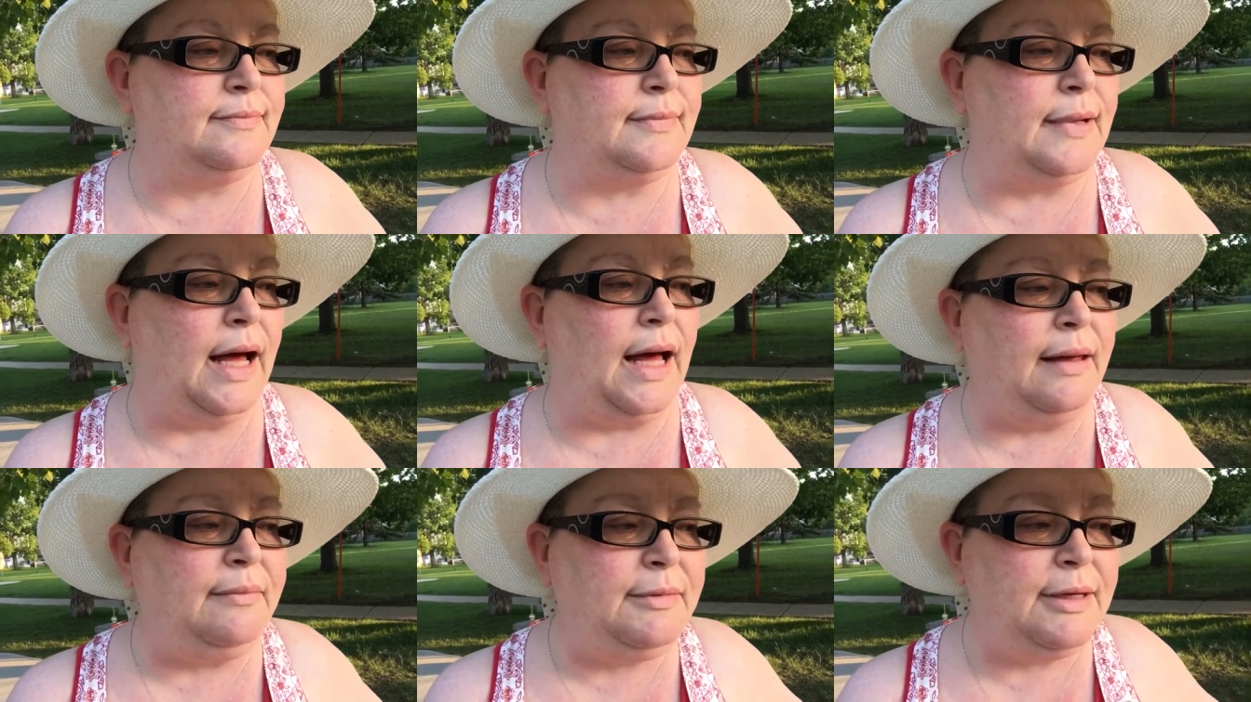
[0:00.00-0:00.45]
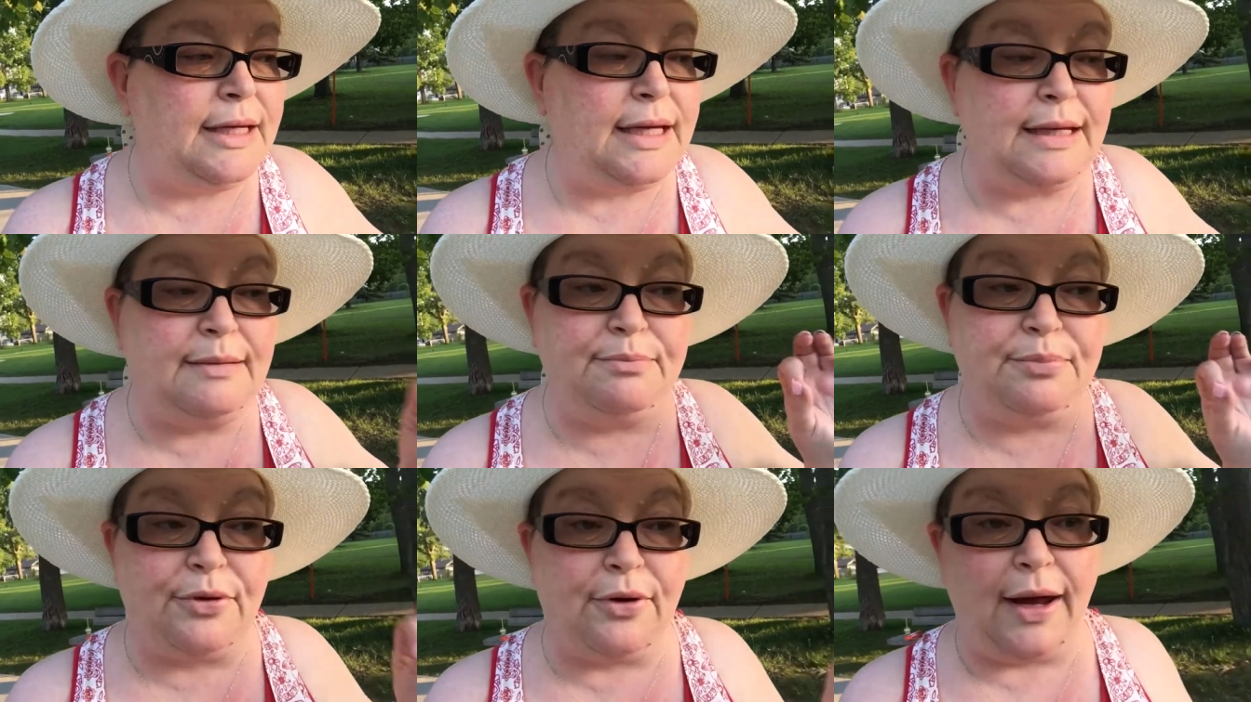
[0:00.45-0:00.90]
I'm
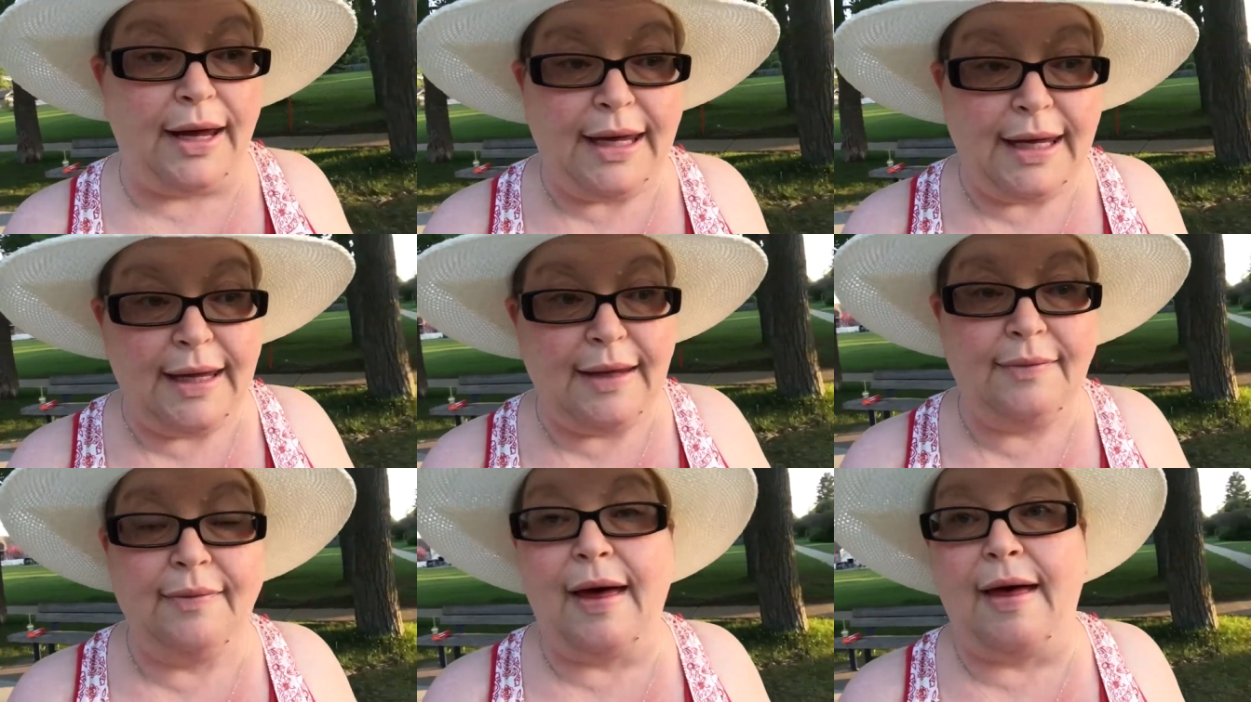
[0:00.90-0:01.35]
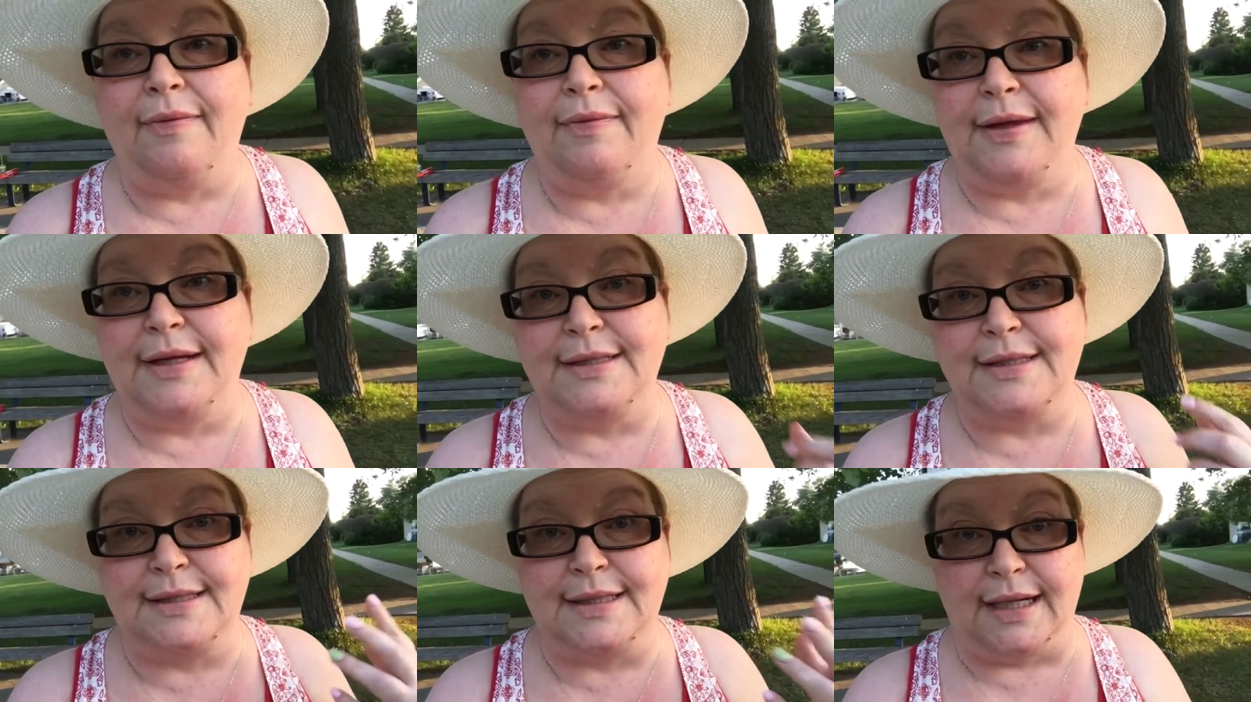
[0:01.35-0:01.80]
praying that
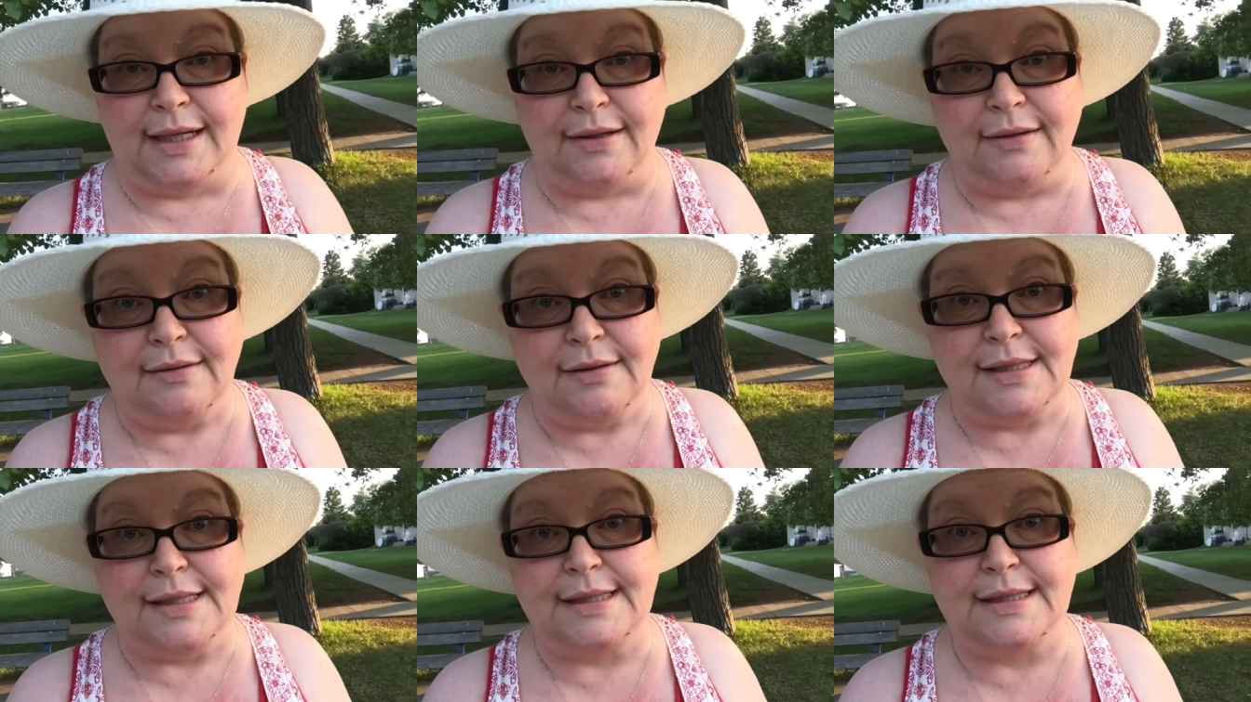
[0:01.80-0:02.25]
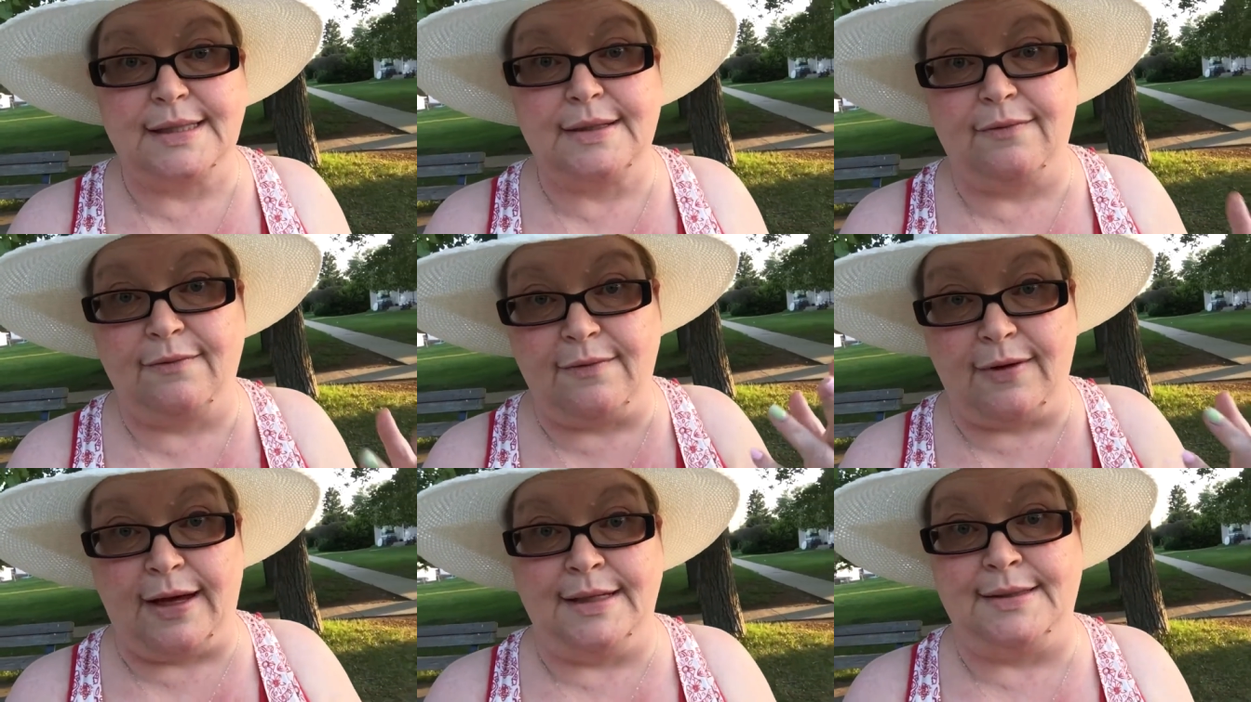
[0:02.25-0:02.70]
these terrorists
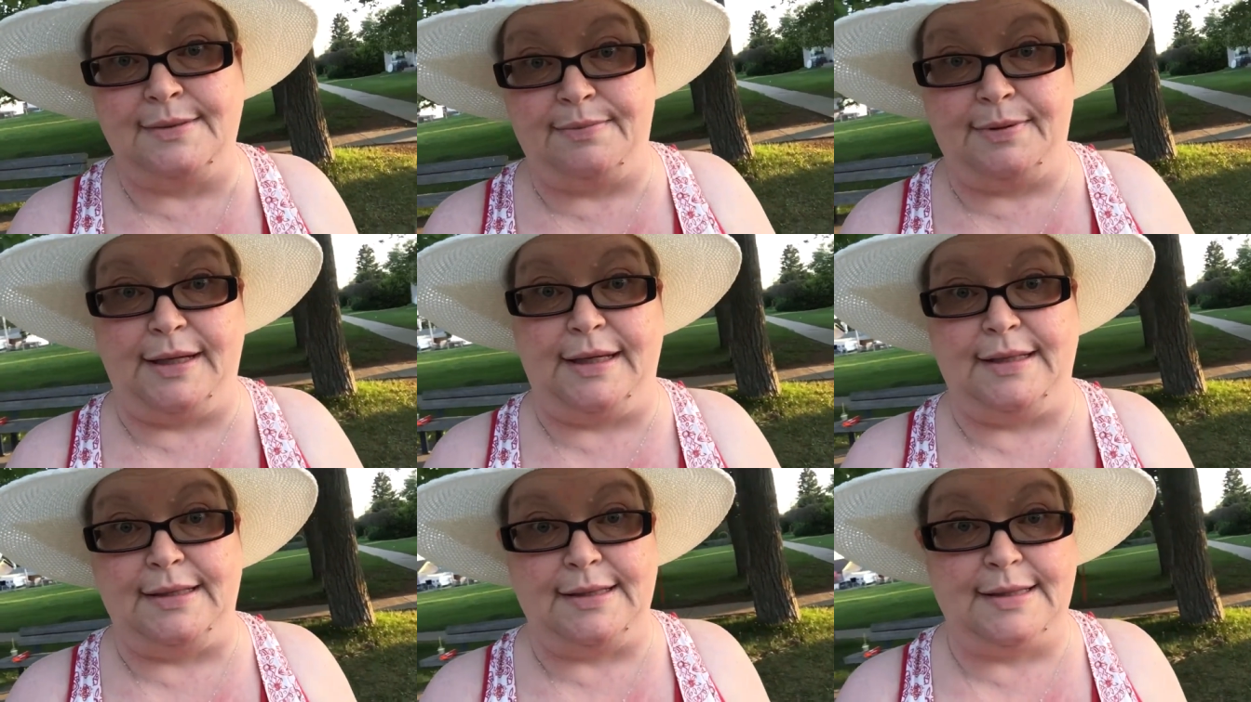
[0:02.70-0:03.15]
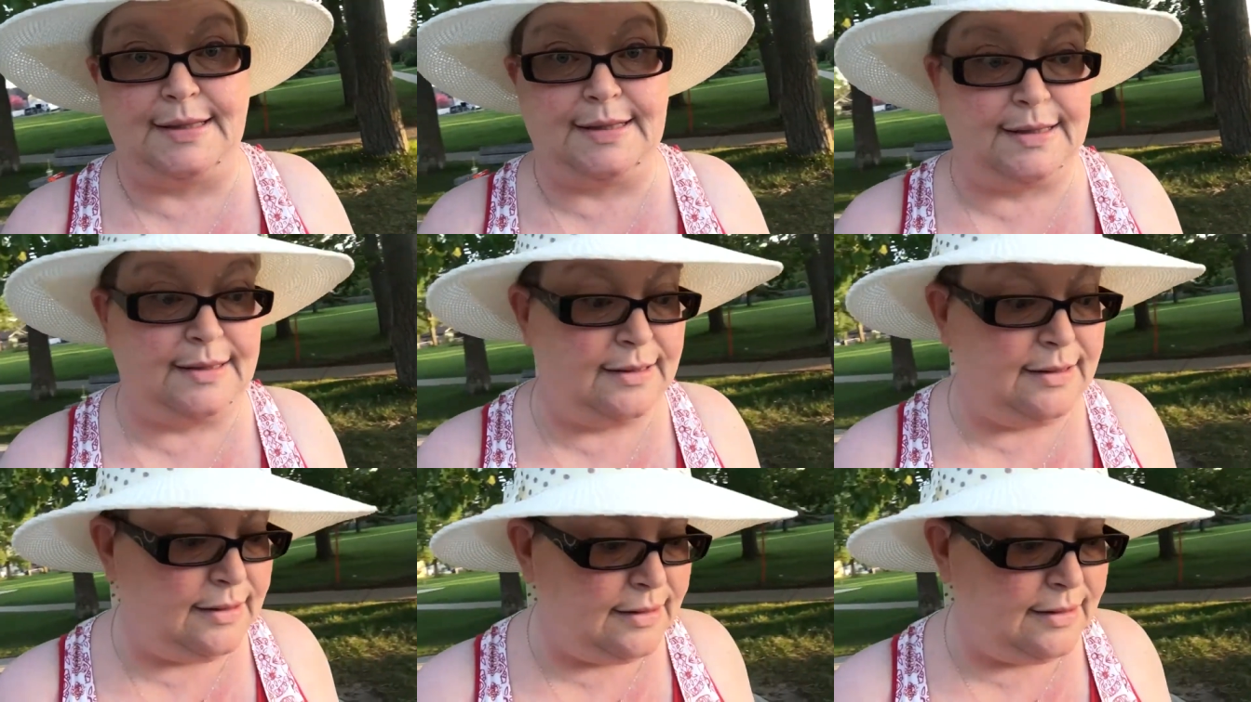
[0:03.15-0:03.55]
find peace